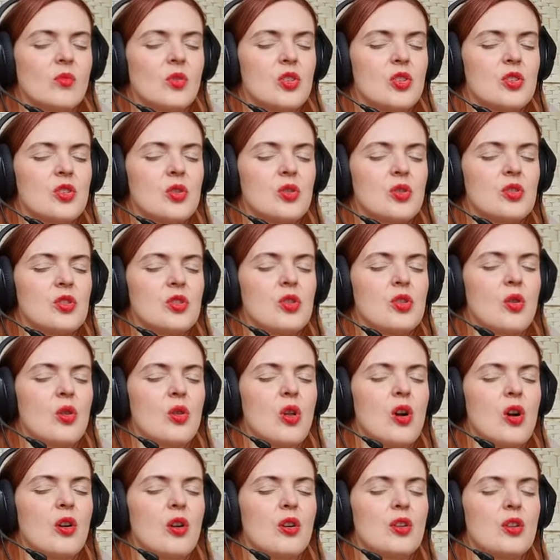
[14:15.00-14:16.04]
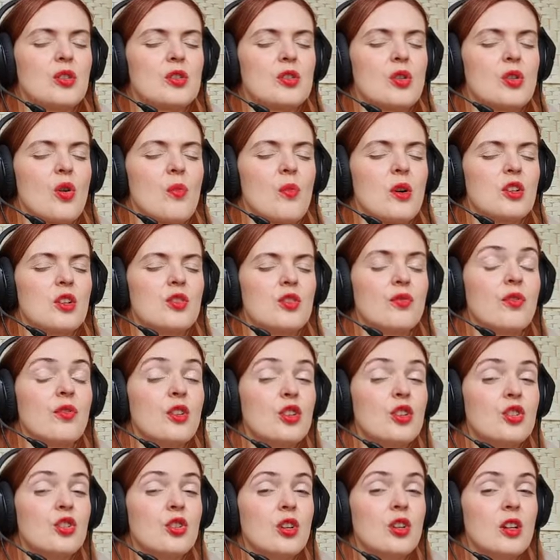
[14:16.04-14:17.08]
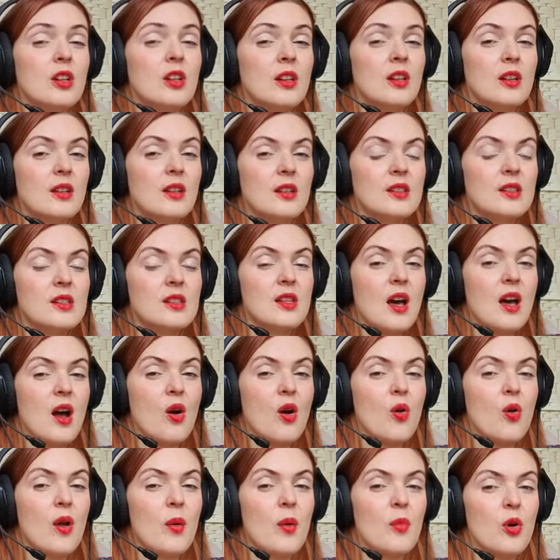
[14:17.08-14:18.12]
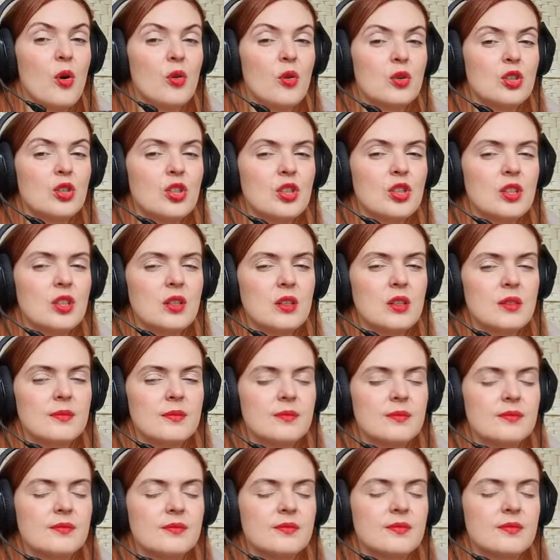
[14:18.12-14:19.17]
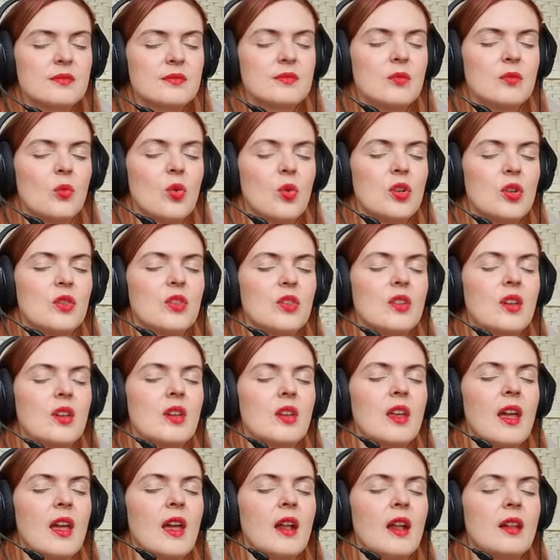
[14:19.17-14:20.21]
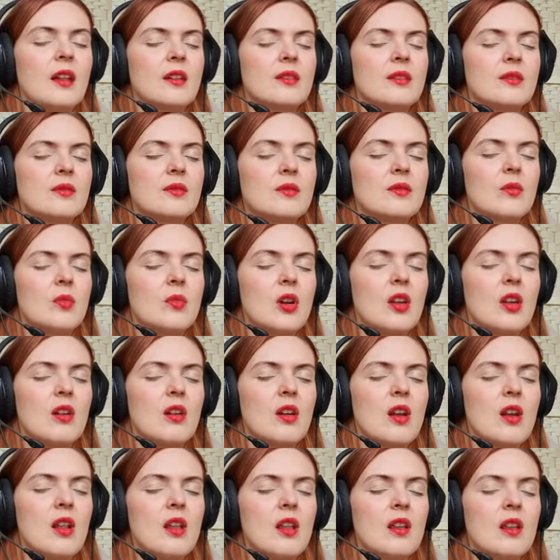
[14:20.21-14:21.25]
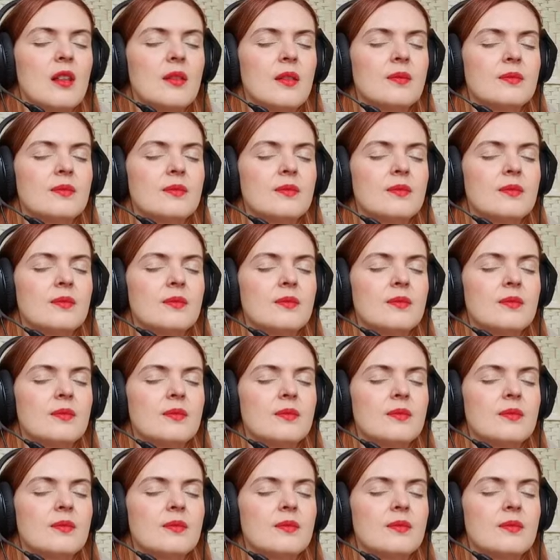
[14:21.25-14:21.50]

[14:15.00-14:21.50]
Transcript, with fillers: so it's no longer so much visual, it's now emotional once again. Breathe in.